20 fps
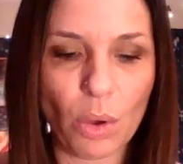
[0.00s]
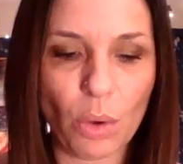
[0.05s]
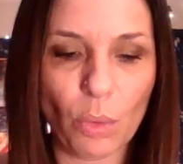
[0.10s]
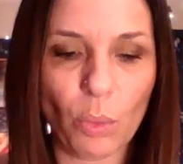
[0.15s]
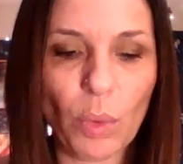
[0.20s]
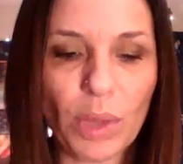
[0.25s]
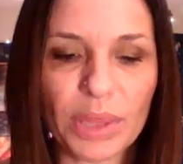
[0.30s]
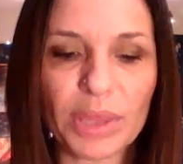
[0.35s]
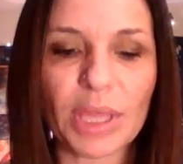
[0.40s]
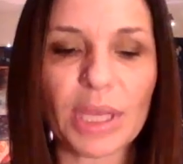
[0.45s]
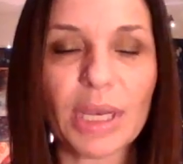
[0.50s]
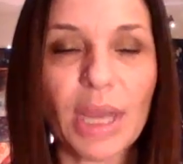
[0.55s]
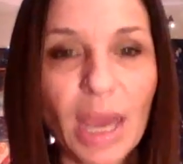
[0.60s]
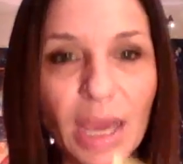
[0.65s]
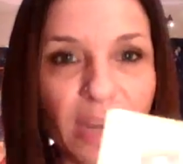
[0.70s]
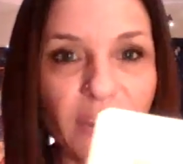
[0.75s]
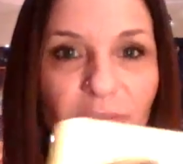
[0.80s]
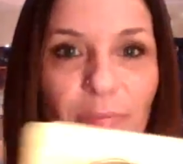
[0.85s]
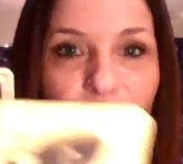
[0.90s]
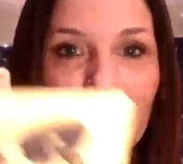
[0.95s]
With the
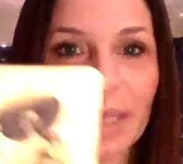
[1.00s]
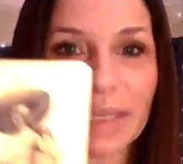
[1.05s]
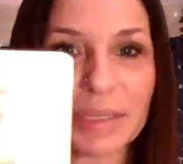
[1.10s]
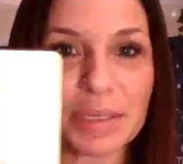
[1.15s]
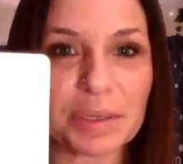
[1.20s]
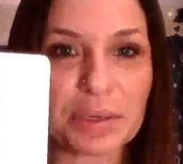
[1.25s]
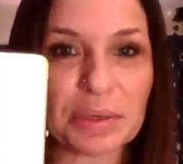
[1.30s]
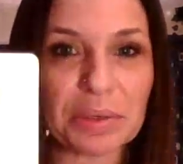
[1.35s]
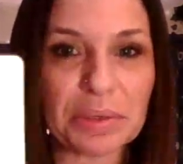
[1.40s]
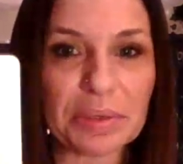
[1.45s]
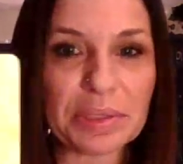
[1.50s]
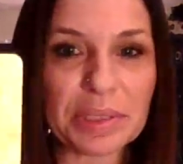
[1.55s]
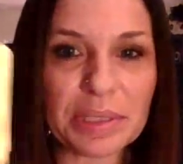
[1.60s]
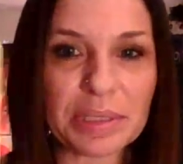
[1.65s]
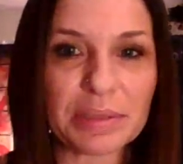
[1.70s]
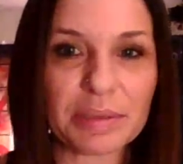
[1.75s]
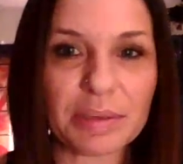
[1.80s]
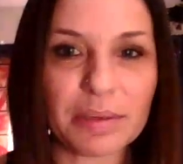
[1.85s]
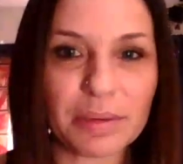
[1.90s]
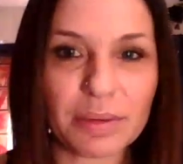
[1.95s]
Knight of Pentacles,
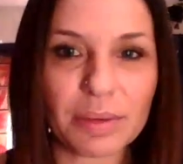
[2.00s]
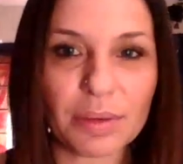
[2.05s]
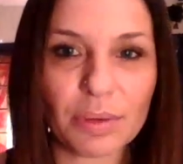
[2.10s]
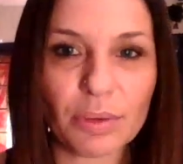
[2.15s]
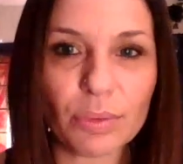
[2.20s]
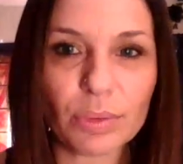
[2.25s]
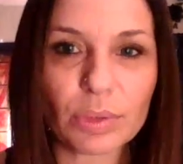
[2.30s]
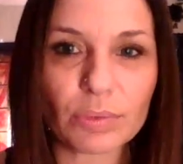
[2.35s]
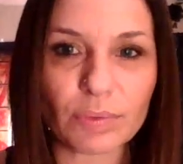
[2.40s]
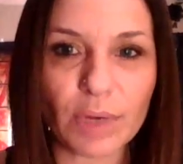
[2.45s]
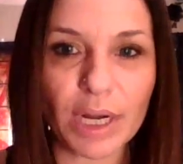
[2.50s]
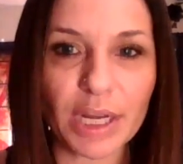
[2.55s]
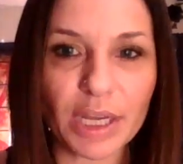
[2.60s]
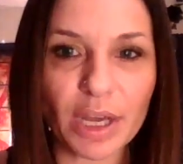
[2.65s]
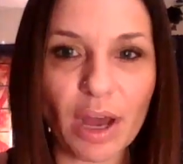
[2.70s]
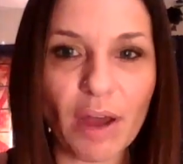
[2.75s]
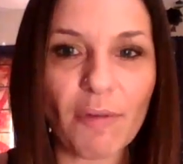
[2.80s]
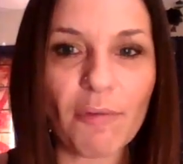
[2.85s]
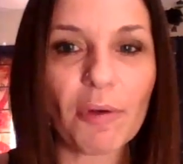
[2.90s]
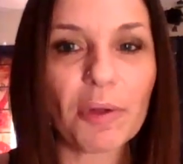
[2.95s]
who's running
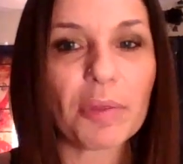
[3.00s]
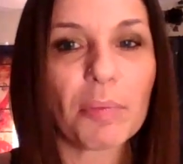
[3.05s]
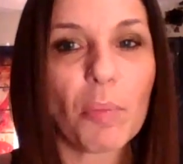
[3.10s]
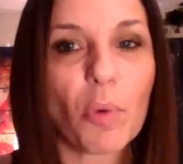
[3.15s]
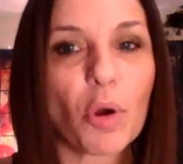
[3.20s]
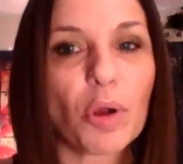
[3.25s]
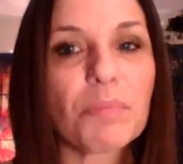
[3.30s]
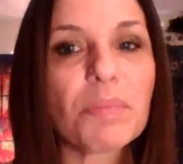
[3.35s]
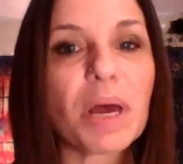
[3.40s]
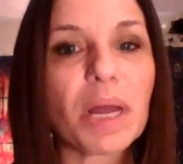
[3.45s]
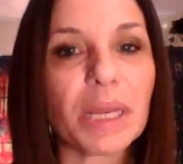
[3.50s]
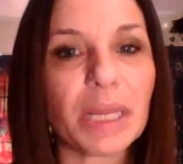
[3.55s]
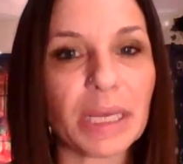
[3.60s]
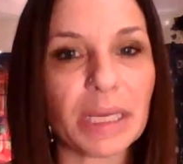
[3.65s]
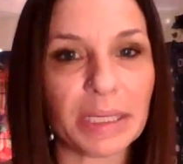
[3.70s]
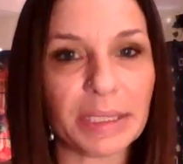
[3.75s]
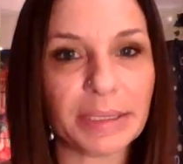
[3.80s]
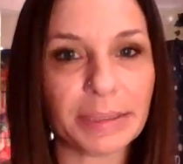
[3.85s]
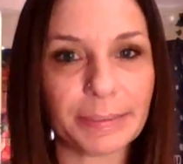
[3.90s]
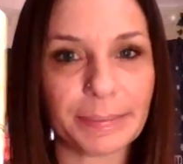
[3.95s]
off with more
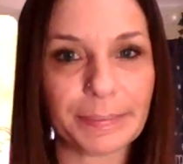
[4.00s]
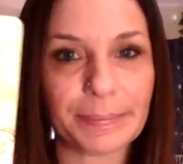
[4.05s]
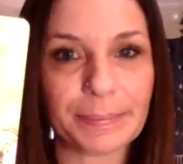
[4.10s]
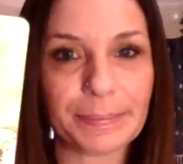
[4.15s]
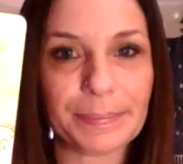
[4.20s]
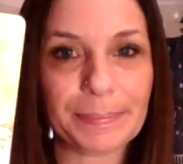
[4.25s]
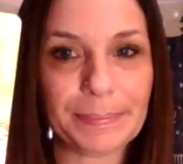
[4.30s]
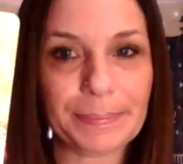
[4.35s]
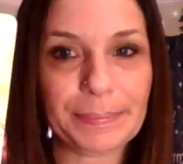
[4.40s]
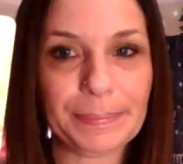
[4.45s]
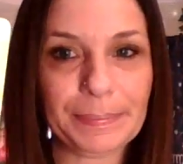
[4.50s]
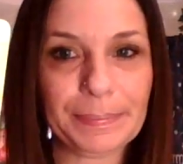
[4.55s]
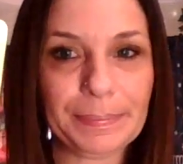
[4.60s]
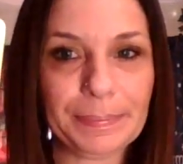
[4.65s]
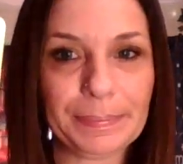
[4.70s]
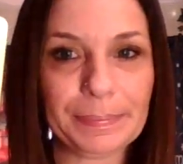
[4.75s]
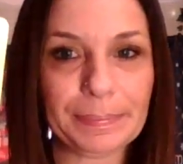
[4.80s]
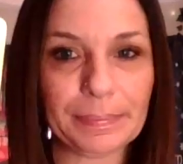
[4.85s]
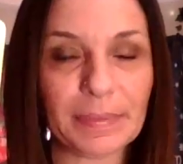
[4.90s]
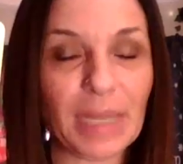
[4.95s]
money.
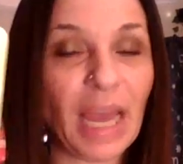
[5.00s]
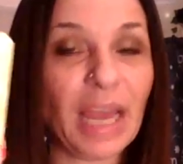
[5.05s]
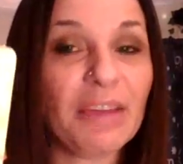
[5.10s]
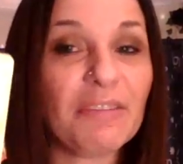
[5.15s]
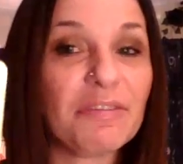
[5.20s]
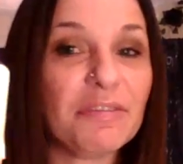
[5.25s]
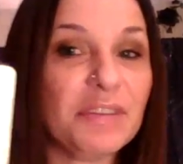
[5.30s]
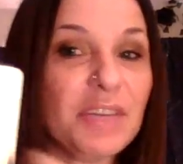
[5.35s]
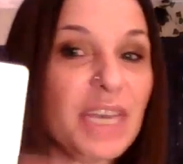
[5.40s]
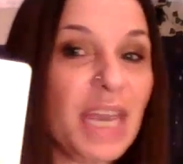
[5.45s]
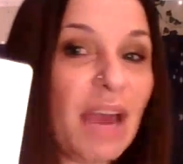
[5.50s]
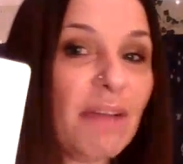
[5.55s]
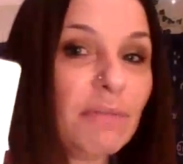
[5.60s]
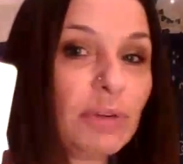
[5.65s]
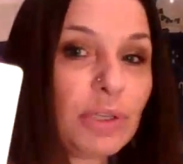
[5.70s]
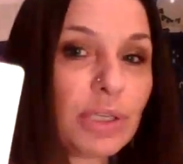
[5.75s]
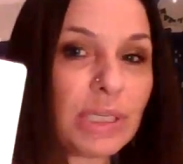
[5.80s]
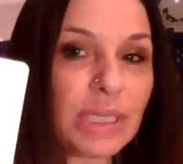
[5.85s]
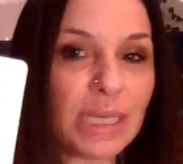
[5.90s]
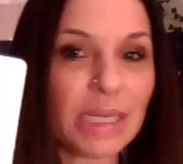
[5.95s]
I have
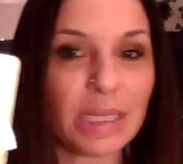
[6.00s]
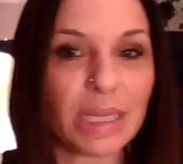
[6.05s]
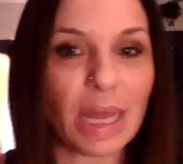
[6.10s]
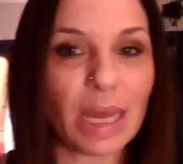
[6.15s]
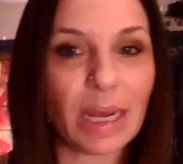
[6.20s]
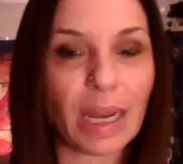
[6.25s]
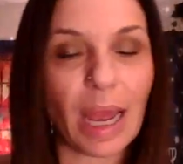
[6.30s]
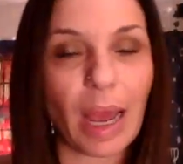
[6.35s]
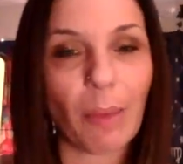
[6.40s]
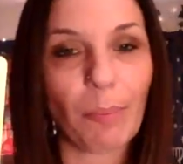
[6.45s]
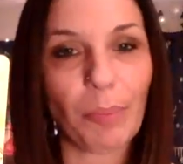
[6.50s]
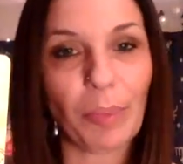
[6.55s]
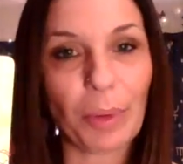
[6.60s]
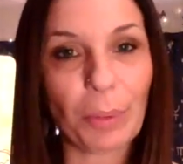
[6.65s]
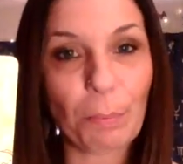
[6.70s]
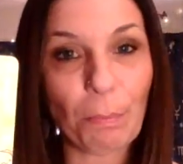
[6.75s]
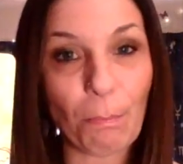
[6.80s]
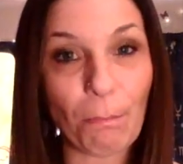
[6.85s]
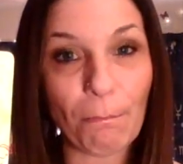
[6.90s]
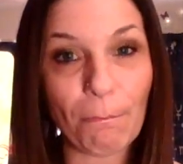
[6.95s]
never seen that
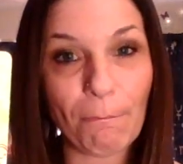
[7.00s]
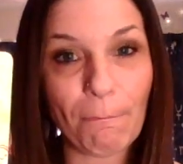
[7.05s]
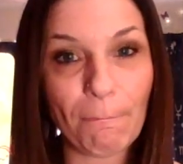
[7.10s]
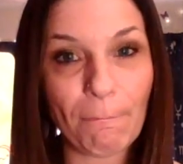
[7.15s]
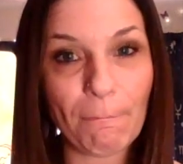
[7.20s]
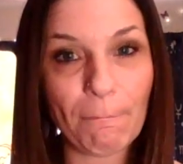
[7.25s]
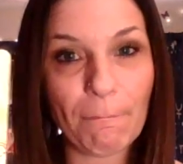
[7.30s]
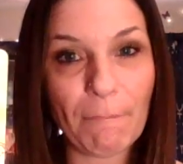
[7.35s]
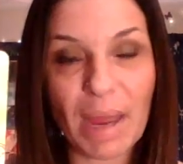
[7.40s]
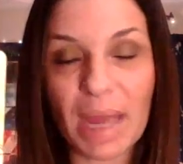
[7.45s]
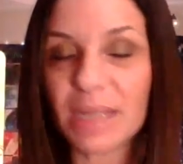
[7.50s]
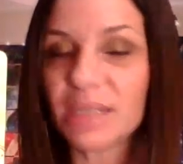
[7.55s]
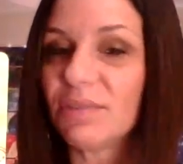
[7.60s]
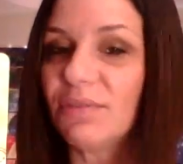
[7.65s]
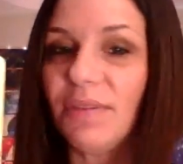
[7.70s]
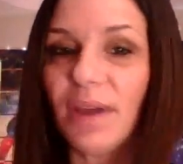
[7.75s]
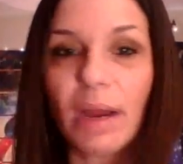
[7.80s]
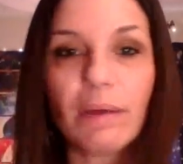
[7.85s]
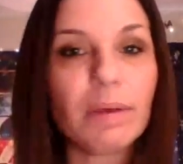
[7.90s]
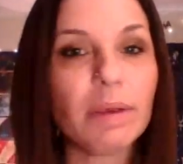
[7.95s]
happen. It's
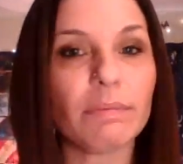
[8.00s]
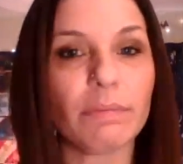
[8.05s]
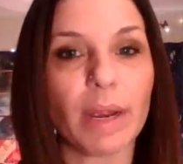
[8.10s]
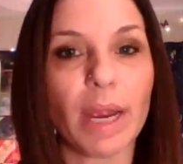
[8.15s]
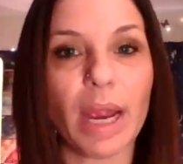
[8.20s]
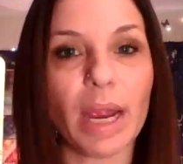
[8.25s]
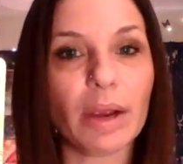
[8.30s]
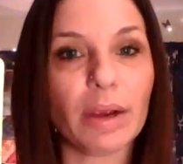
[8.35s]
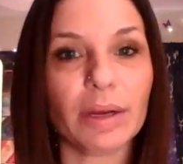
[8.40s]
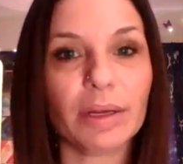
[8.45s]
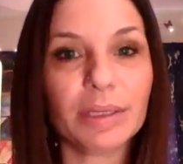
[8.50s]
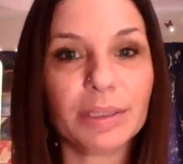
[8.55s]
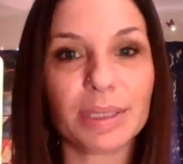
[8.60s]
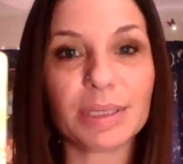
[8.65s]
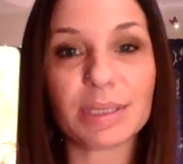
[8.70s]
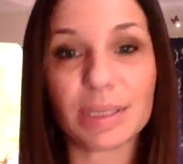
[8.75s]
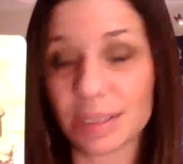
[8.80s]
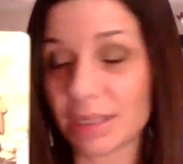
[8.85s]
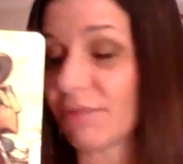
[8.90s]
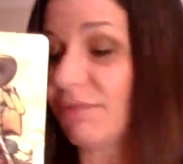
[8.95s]
very rare.
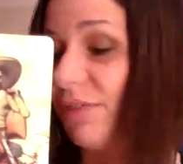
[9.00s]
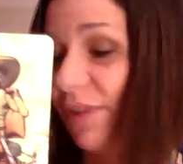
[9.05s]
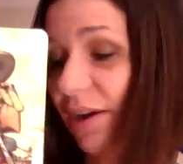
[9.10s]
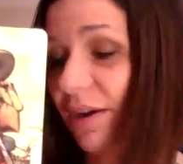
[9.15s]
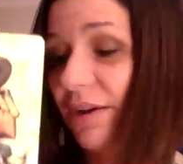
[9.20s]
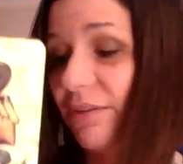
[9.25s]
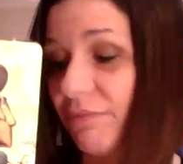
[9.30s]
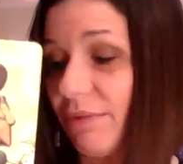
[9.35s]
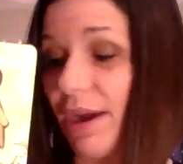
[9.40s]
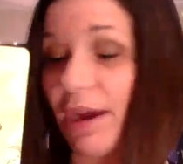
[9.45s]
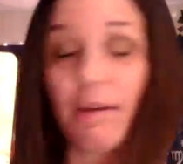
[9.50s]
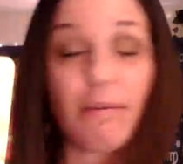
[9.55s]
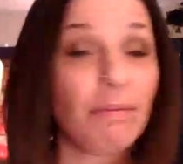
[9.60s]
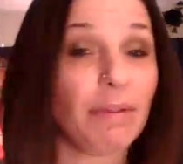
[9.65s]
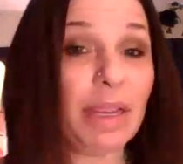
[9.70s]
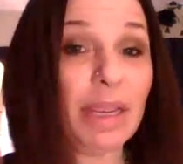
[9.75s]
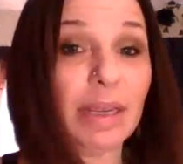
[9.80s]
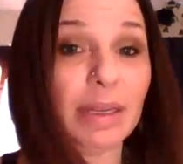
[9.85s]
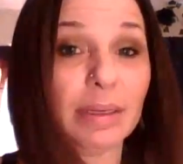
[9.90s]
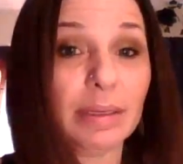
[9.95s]
This is a very rare
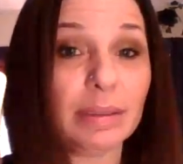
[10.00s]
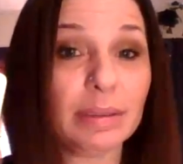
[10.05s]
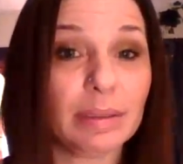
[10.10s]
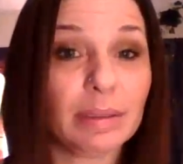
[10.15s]
read.